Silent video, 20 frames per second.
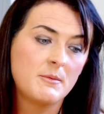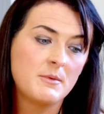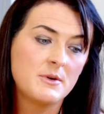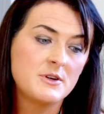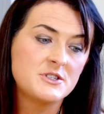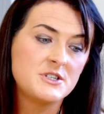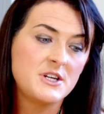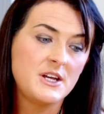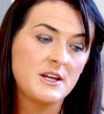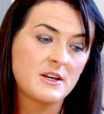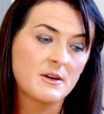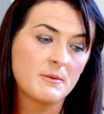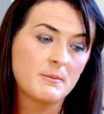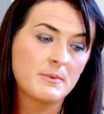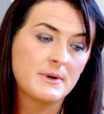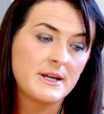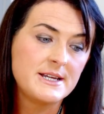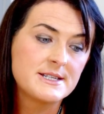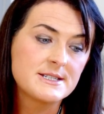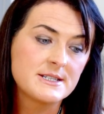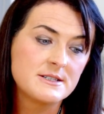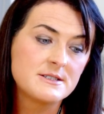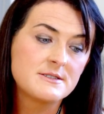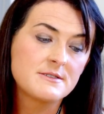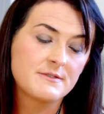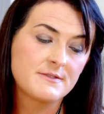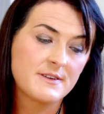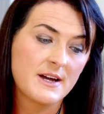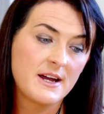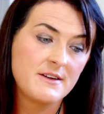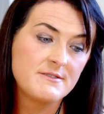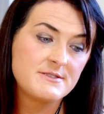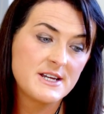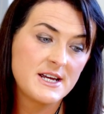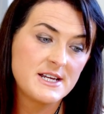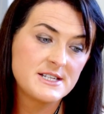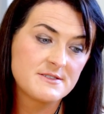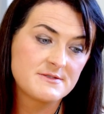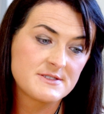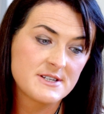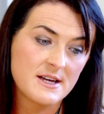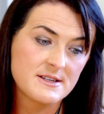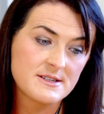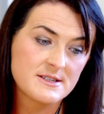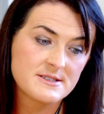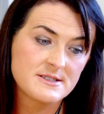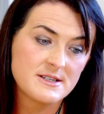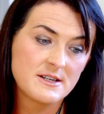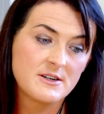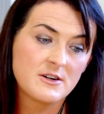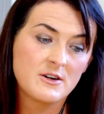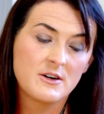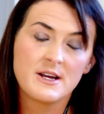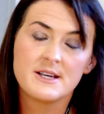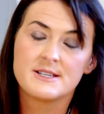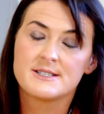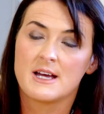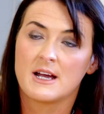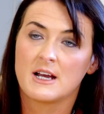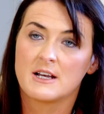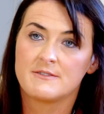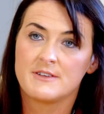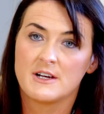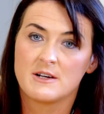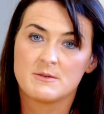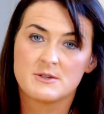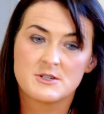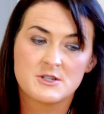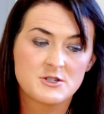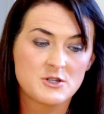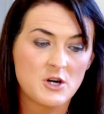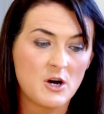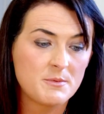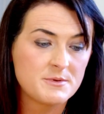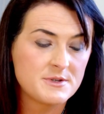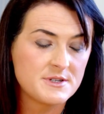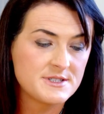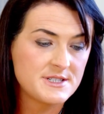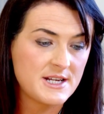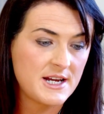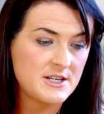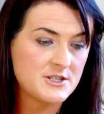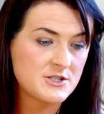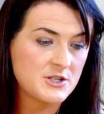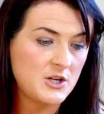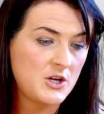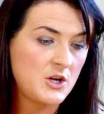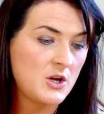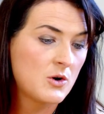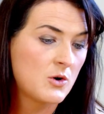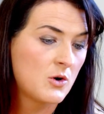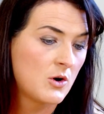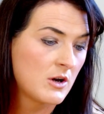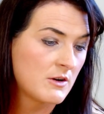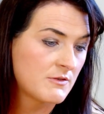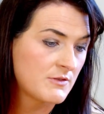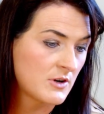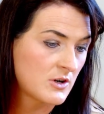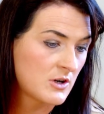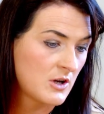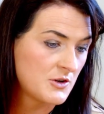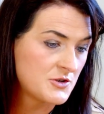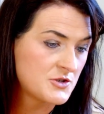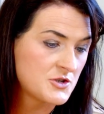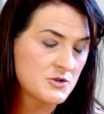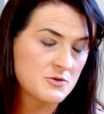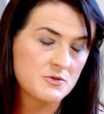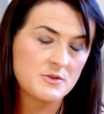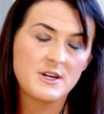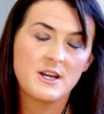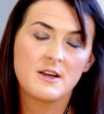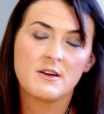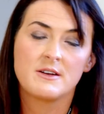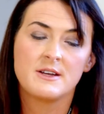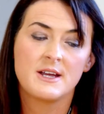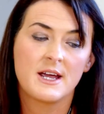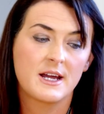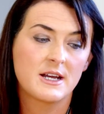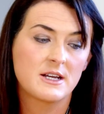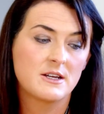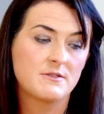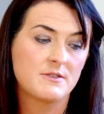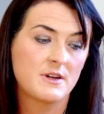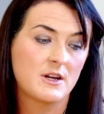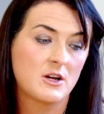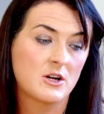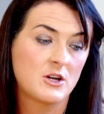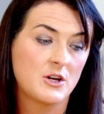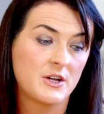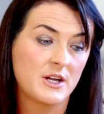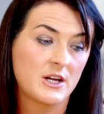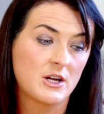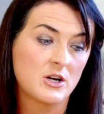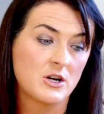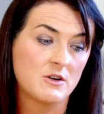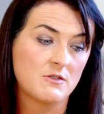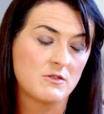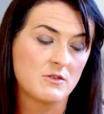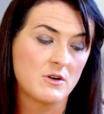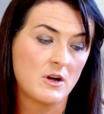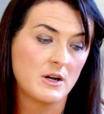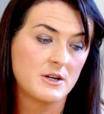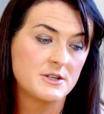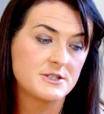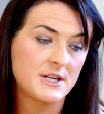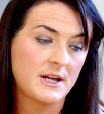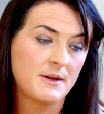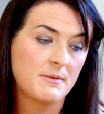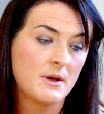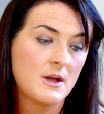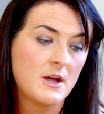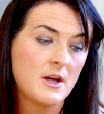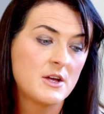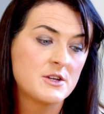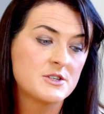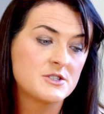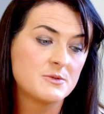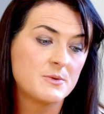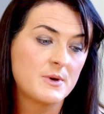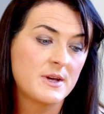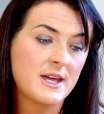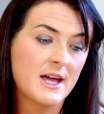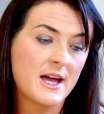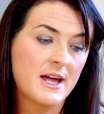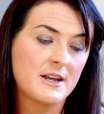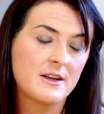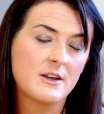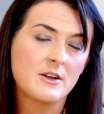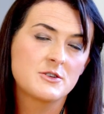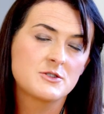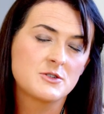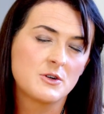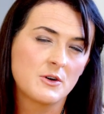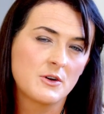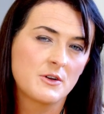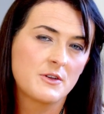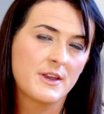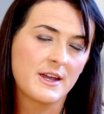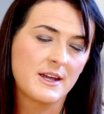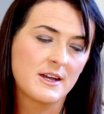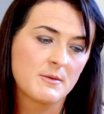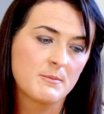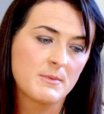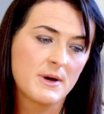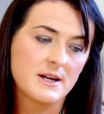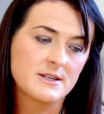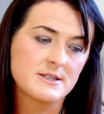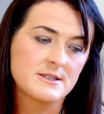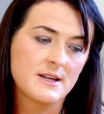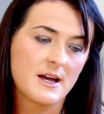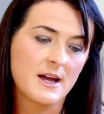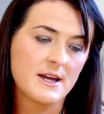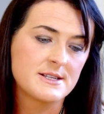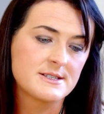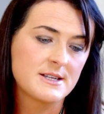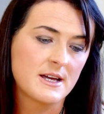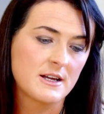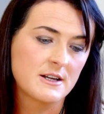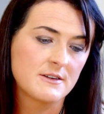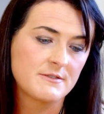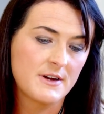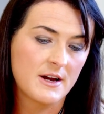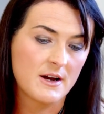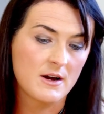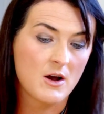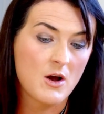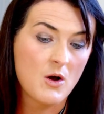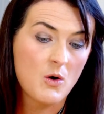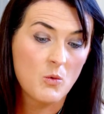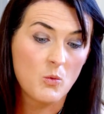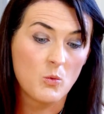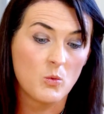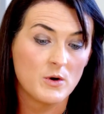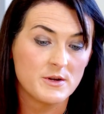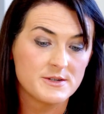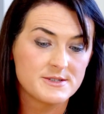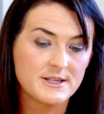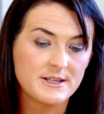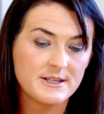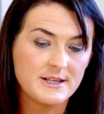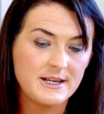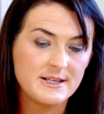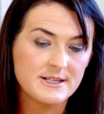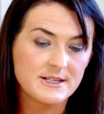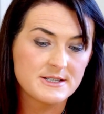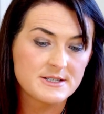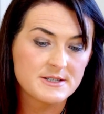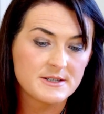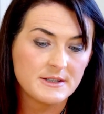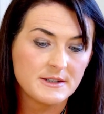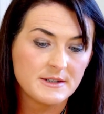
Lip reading: She completed 5 days of tazocin. Her acyclovir was stopped on day 2. All of her cultures were negative, including her virology. So again, thinking back to that acyclovir, was it needed?